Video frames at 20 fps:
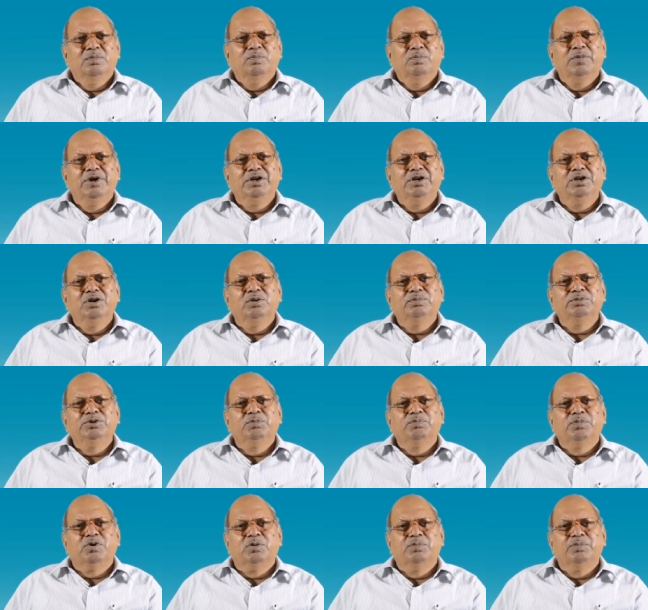Many of
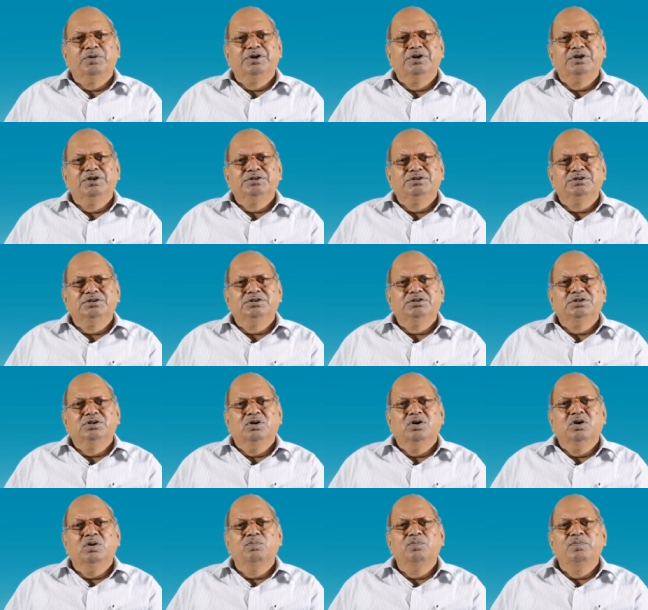the properties
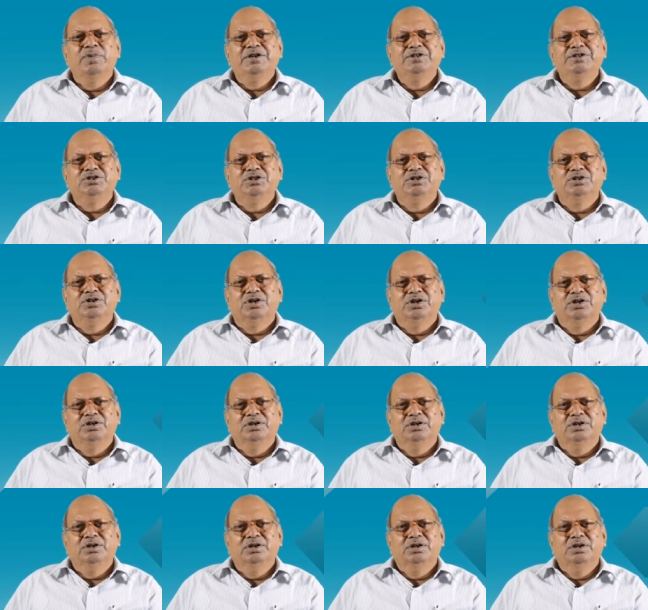of benzene
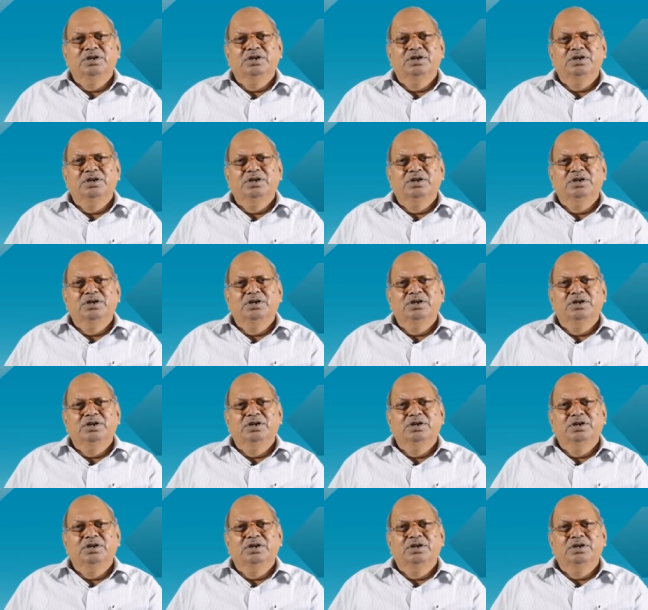ring